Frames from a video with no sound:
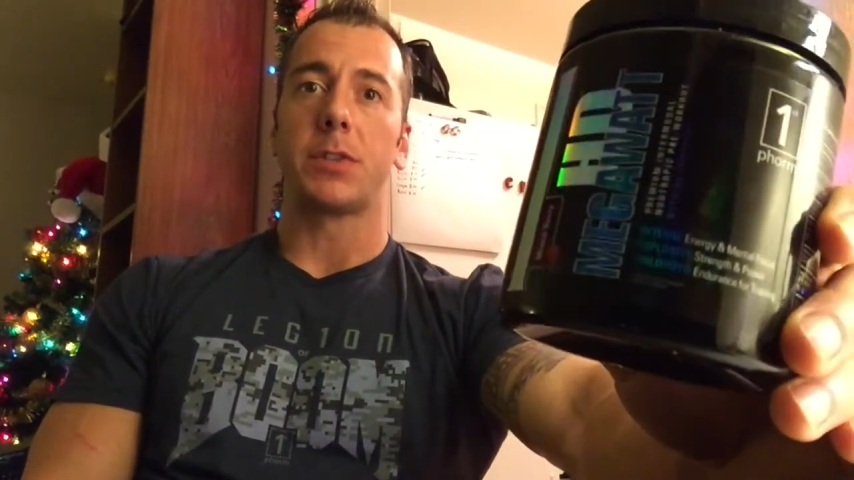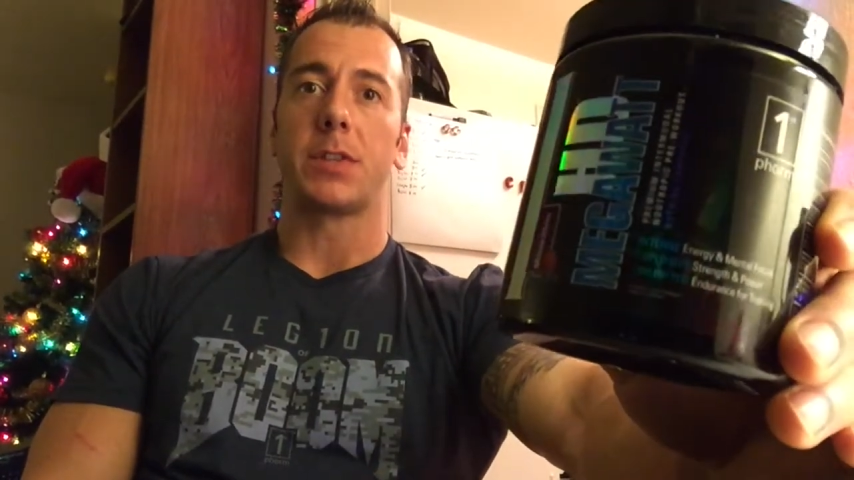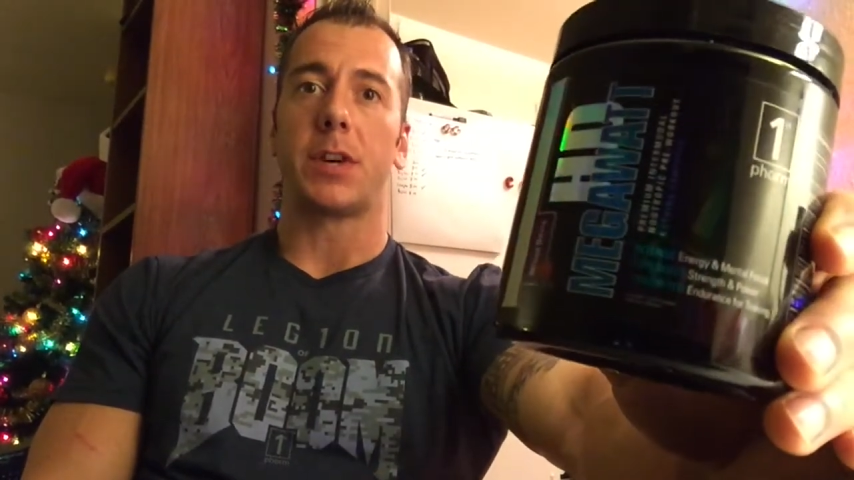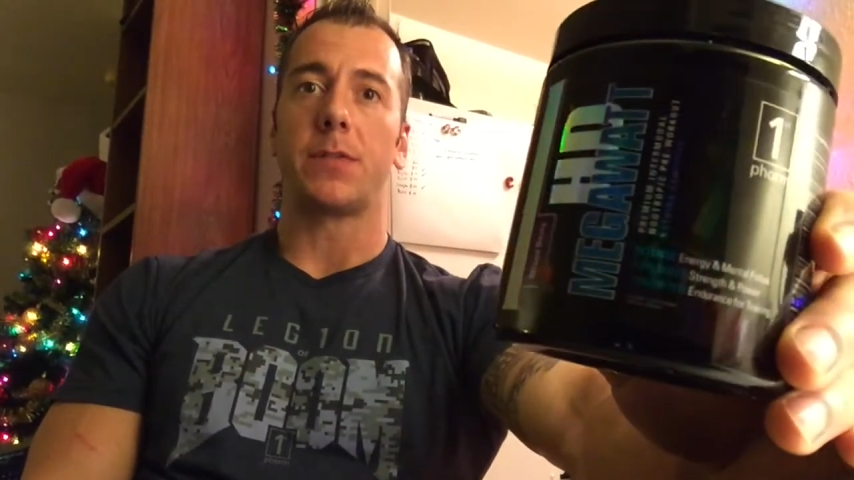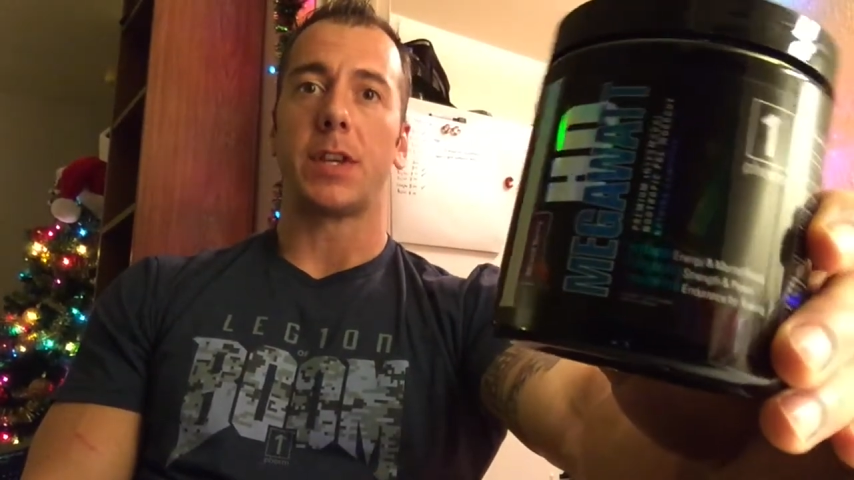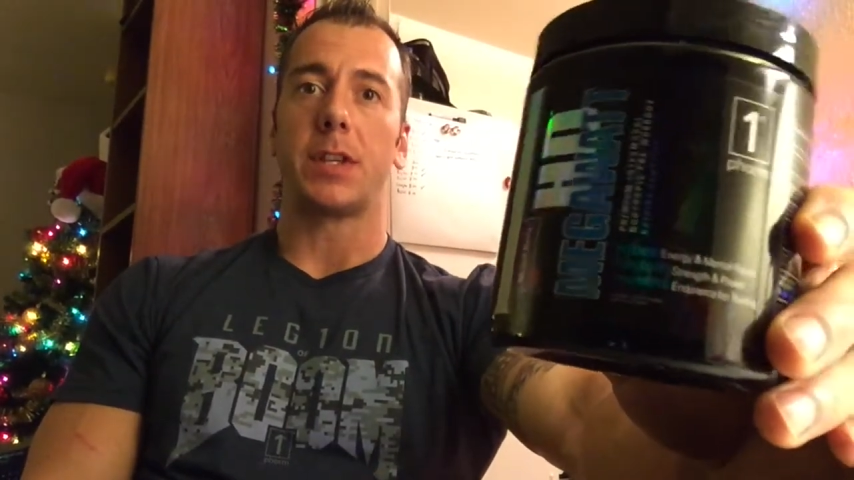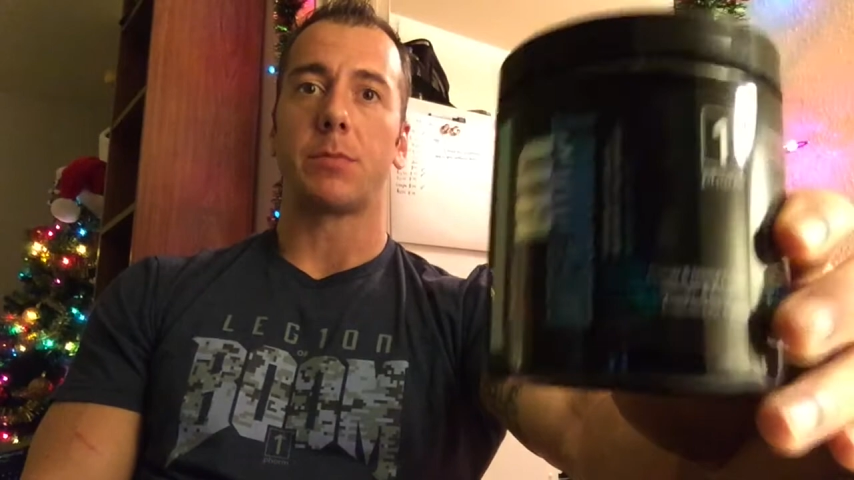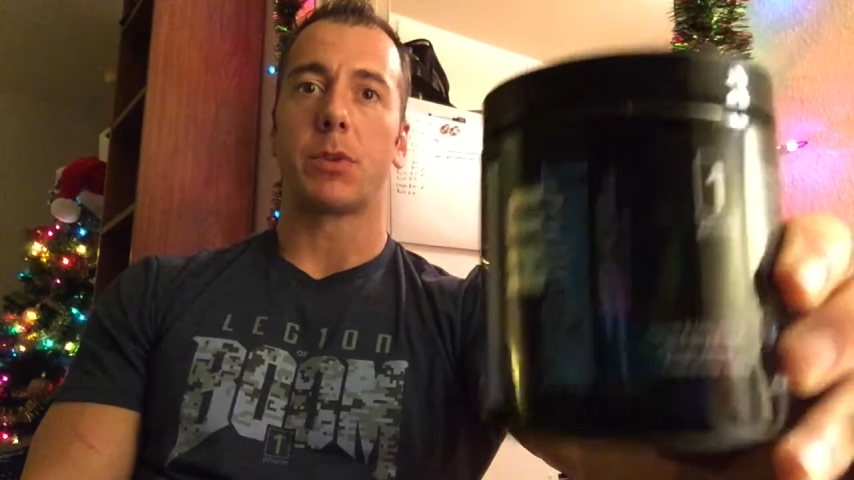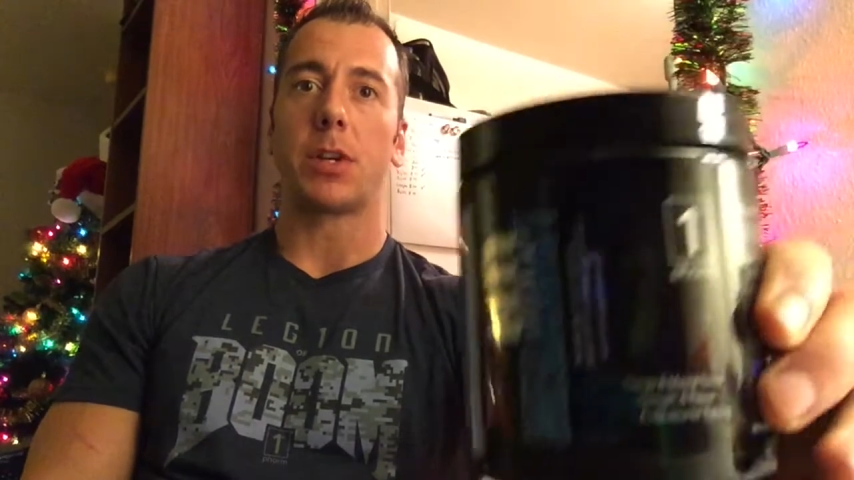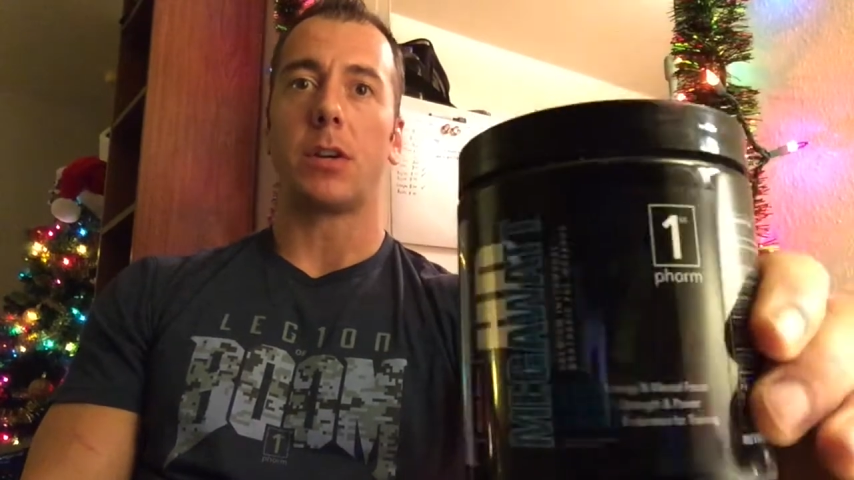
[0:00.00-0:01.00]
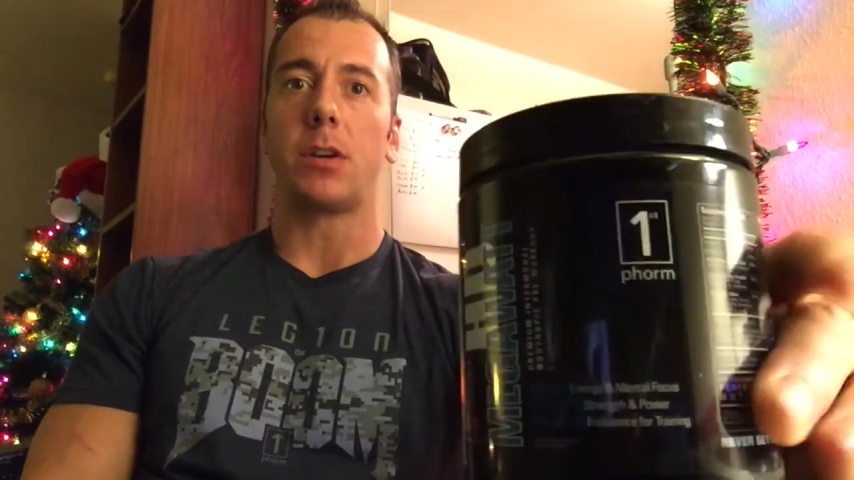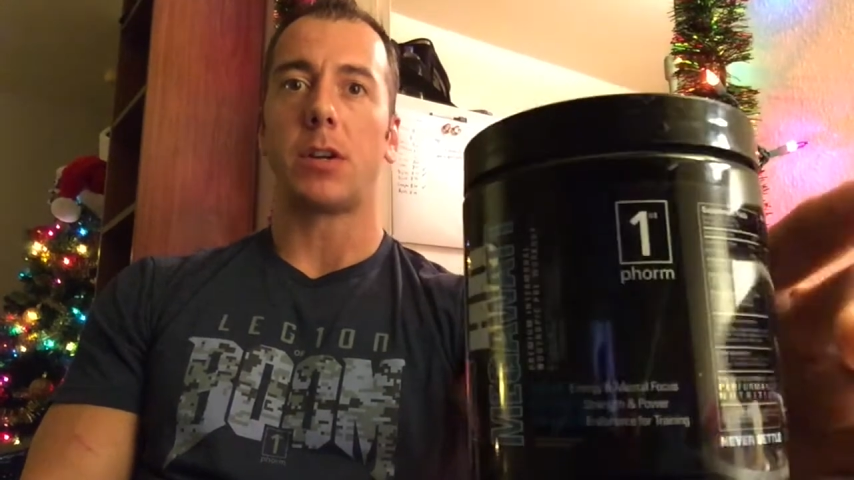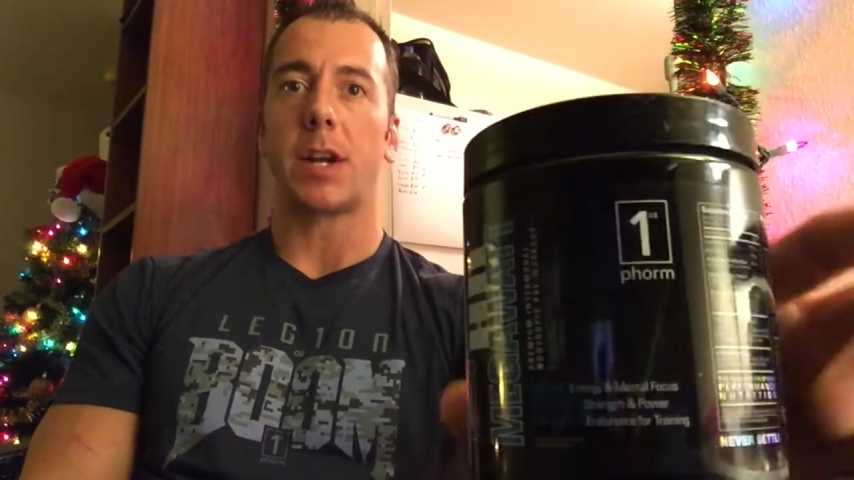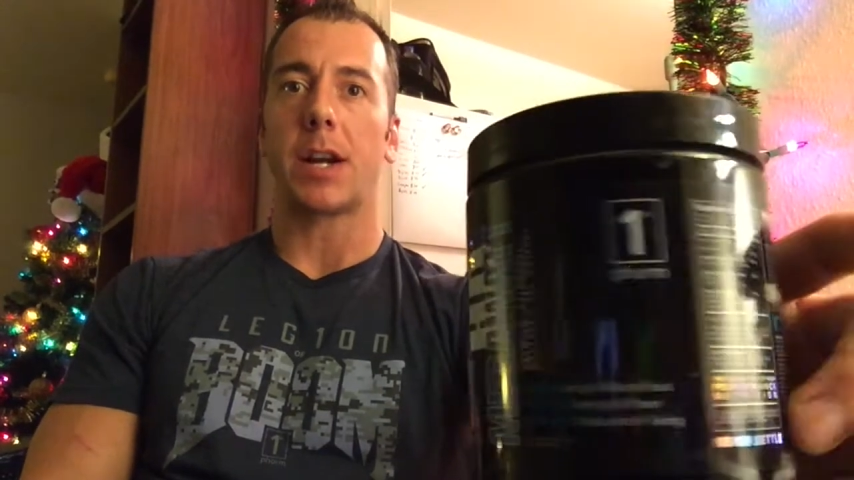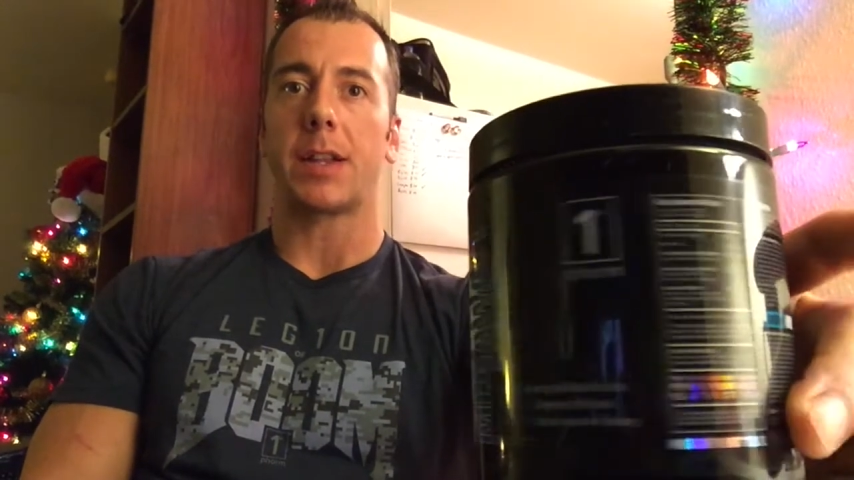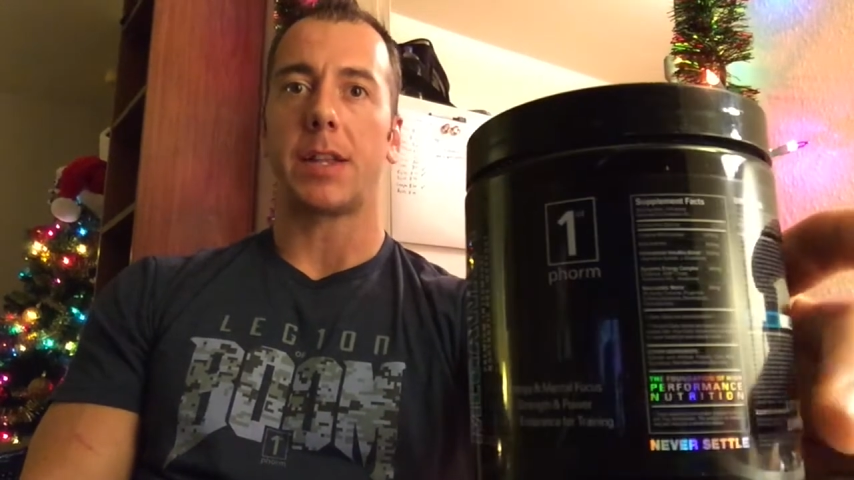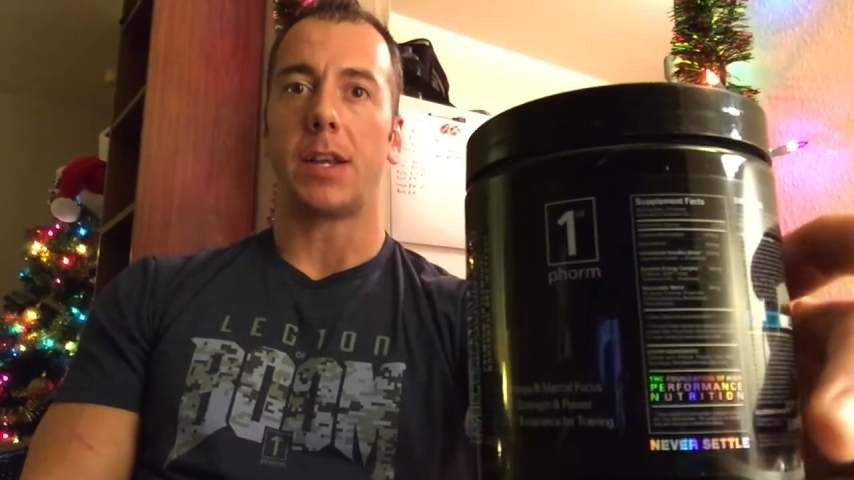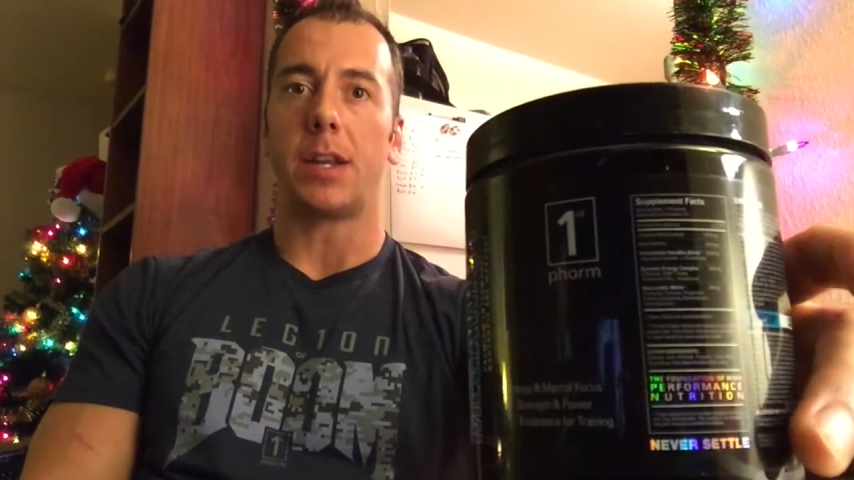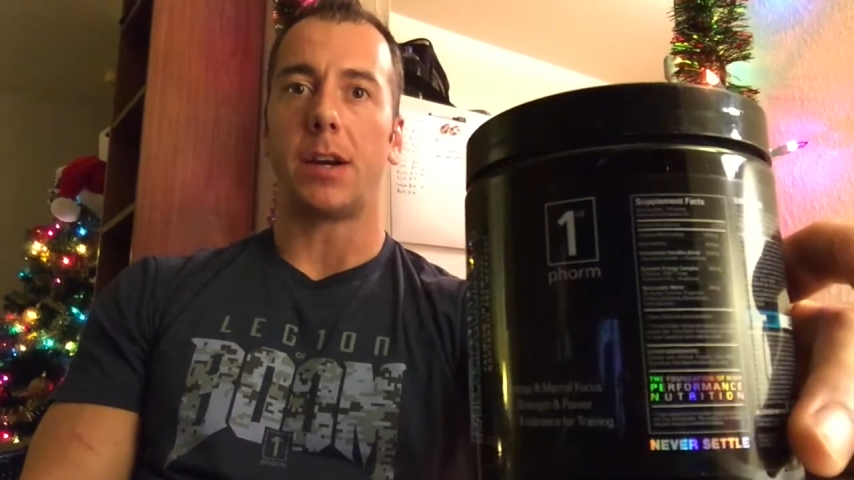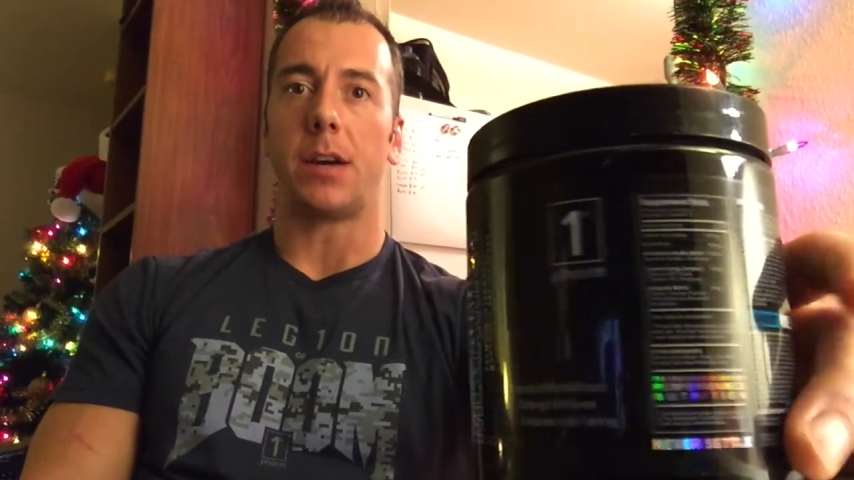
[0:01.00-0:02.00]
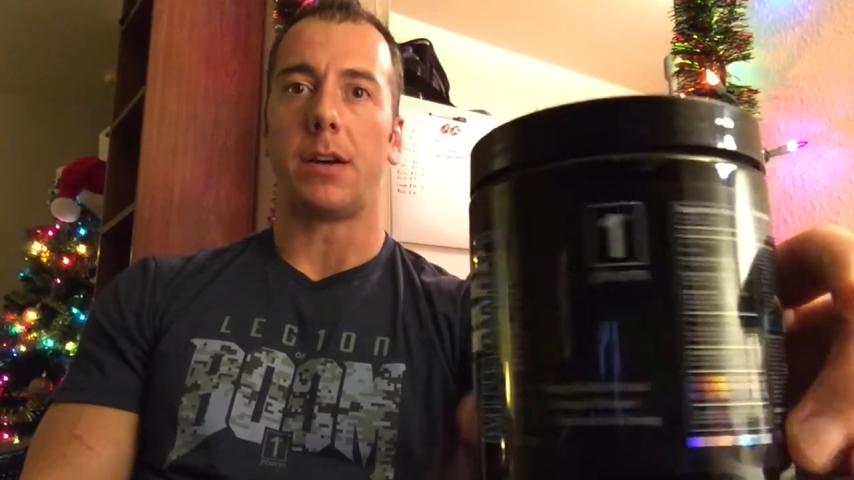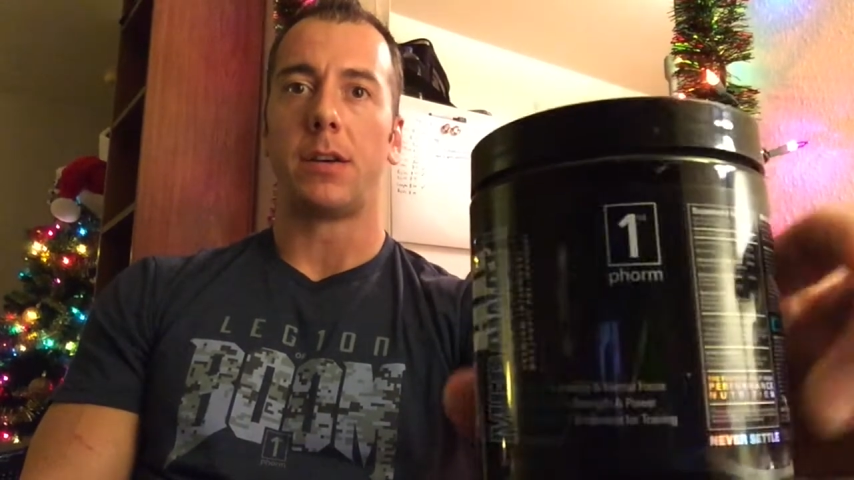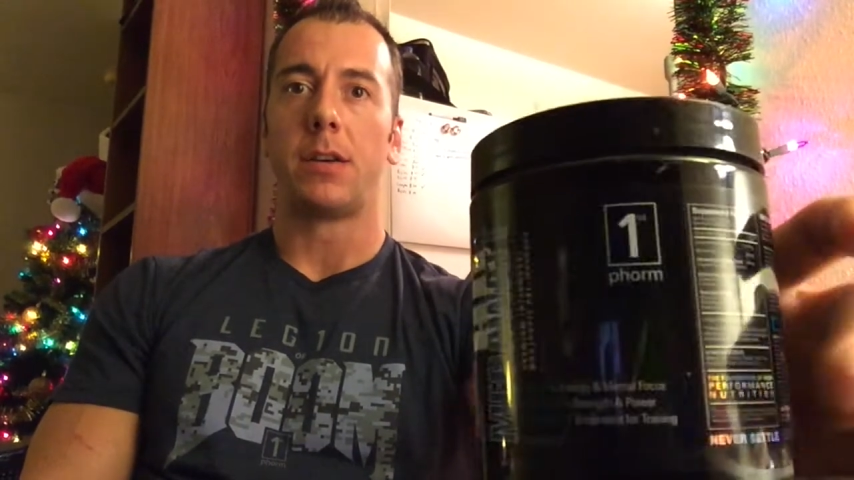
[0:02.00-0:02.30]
this stuff tastes pretty good. I got the uh,